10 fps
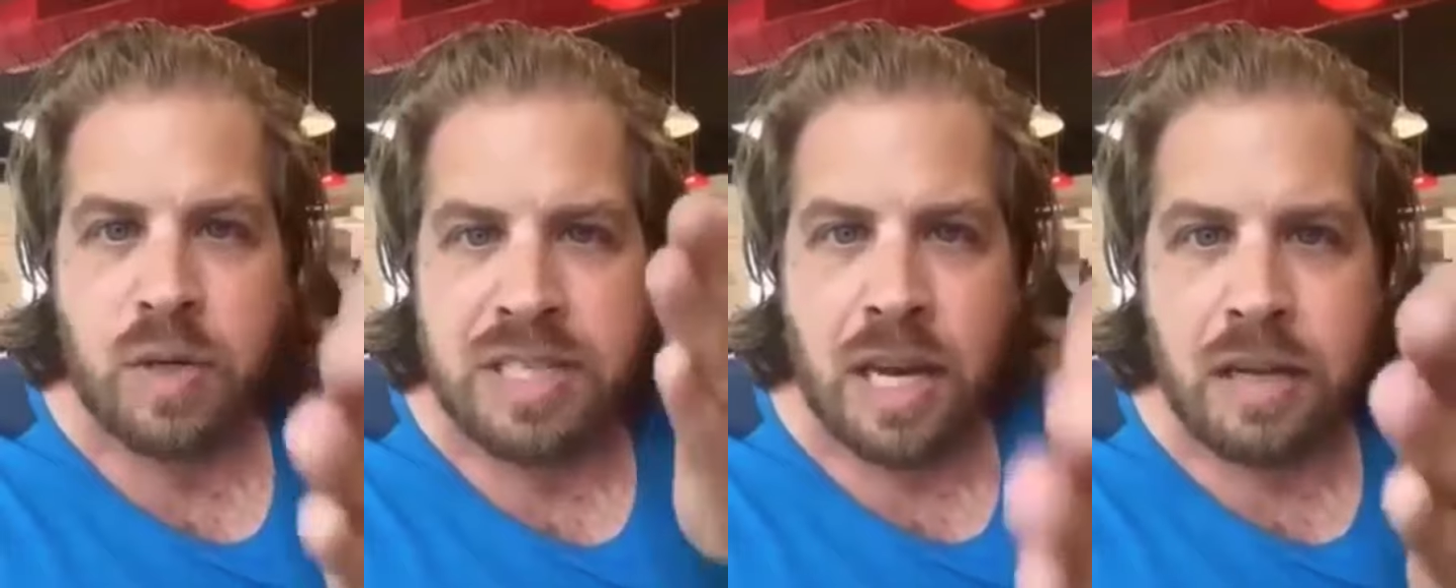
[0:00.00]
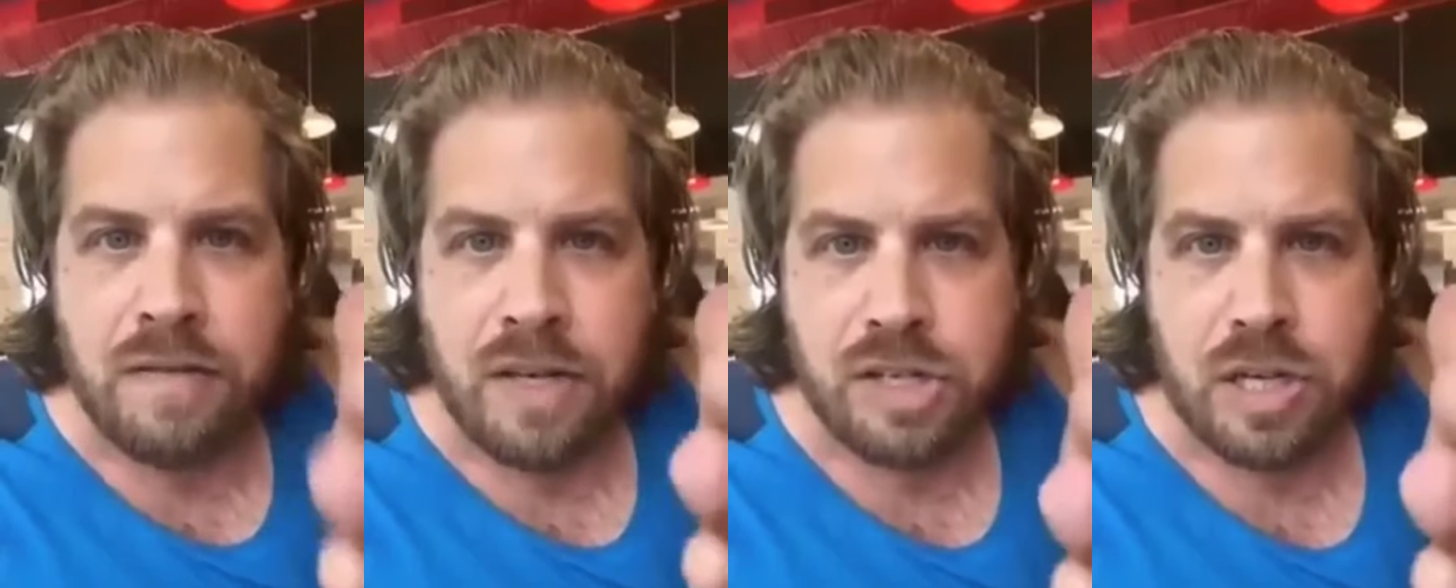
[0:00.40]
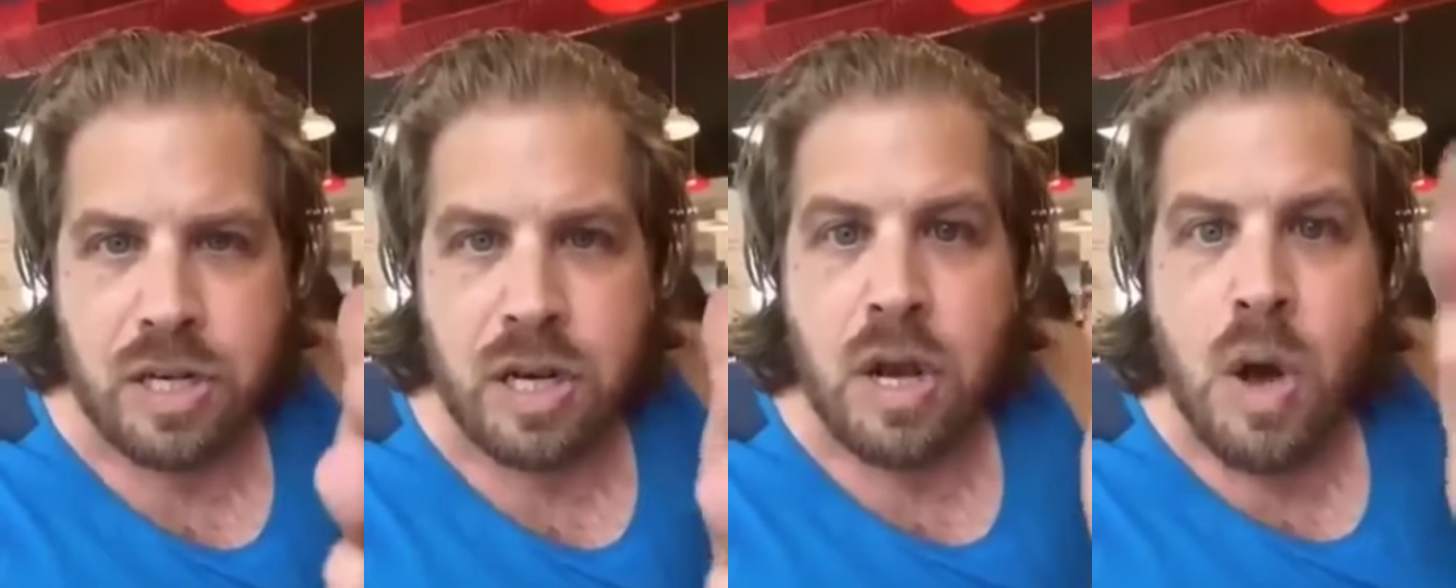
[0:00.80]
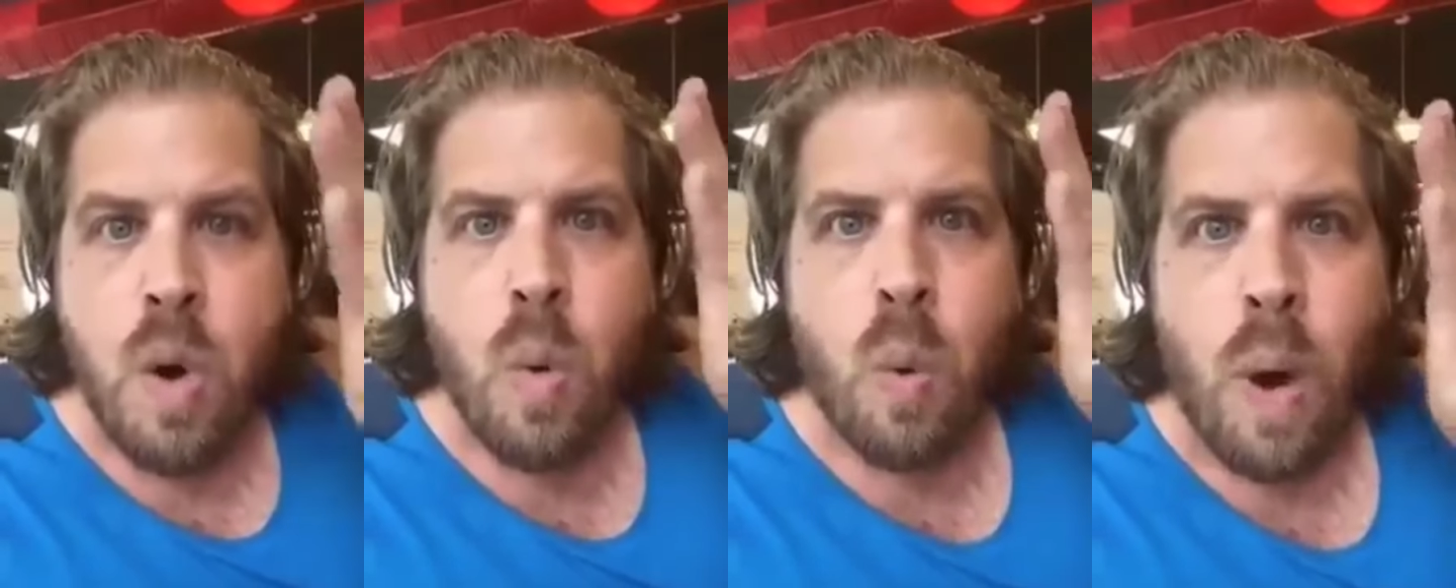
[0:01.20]
with television,
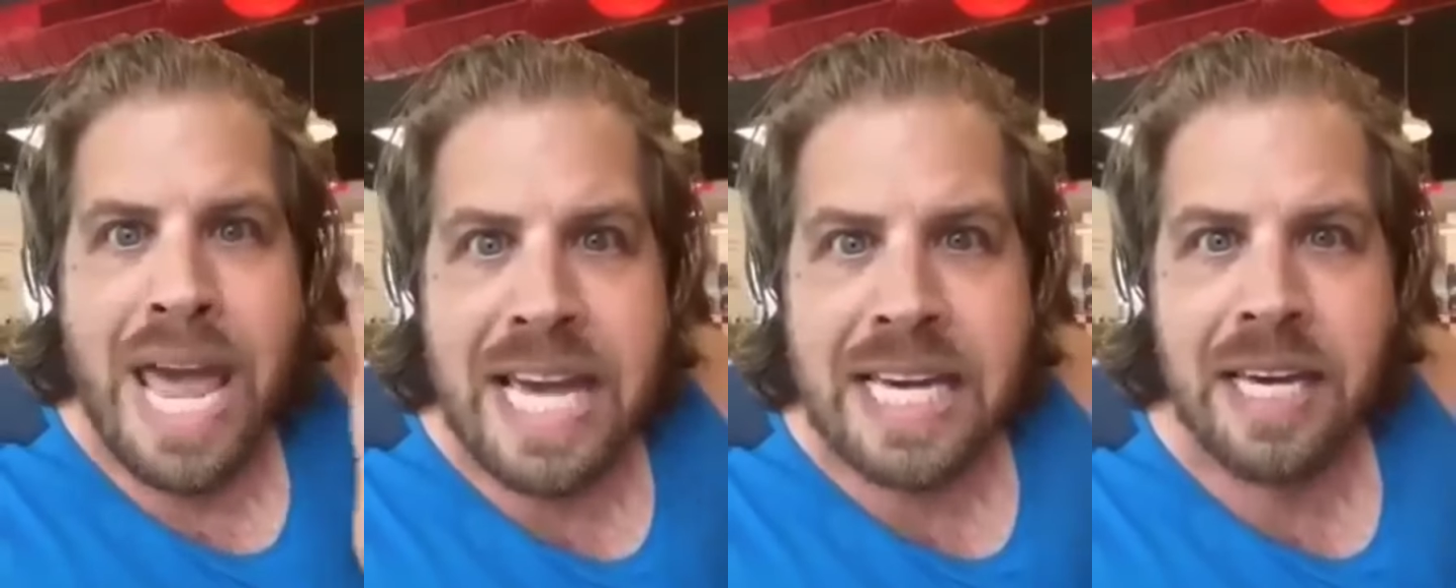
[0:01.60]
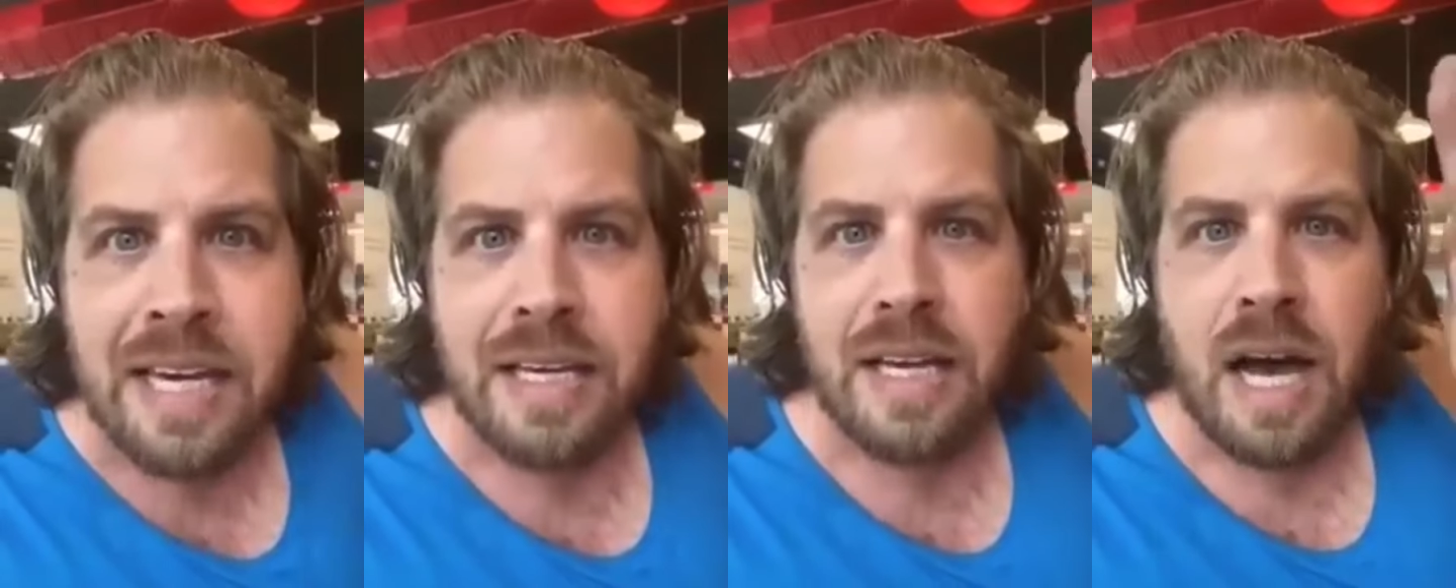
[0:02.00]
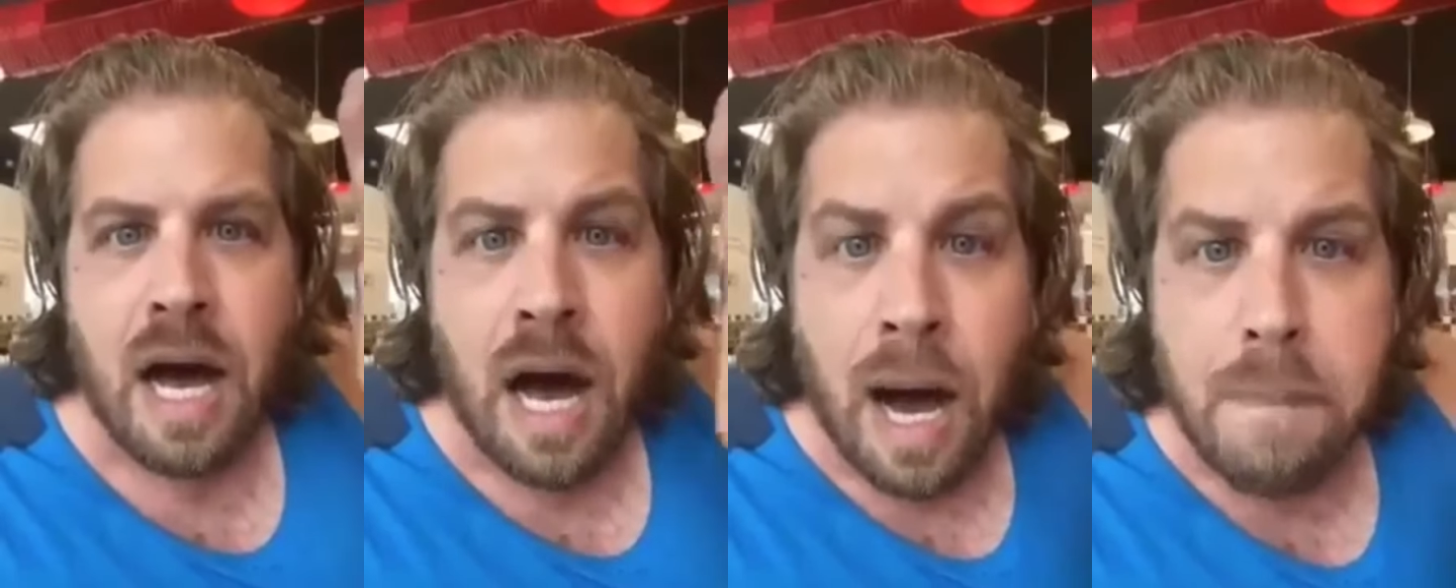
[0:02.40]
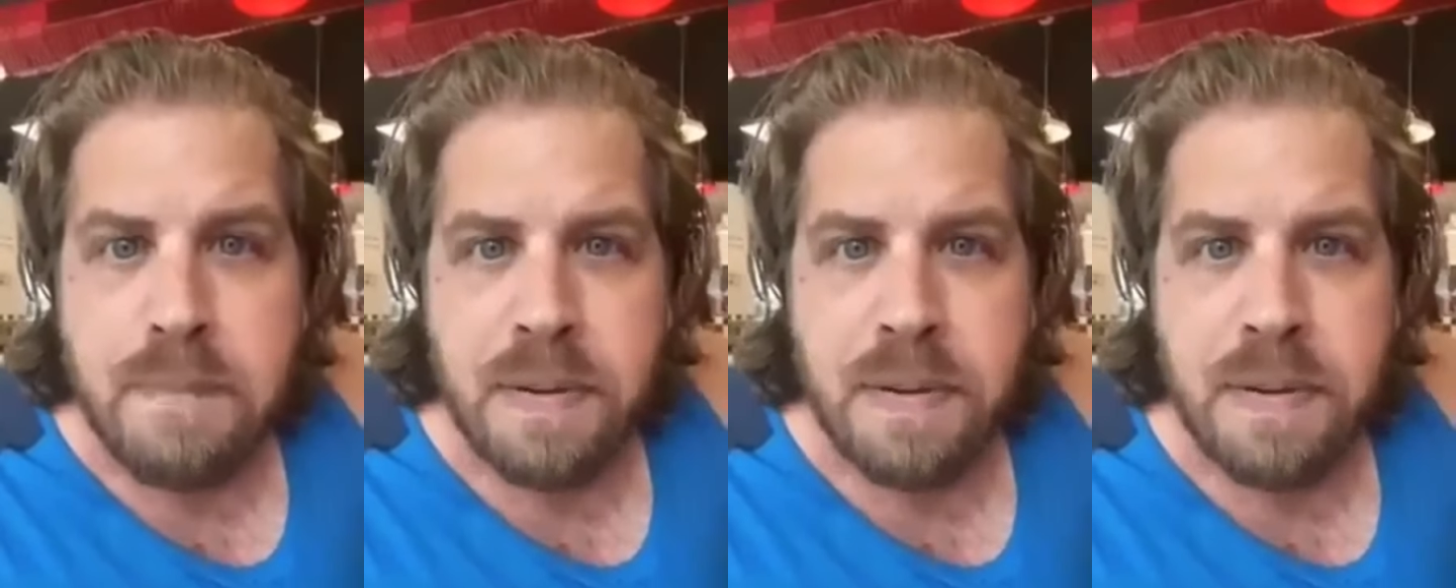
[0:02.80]
wake up.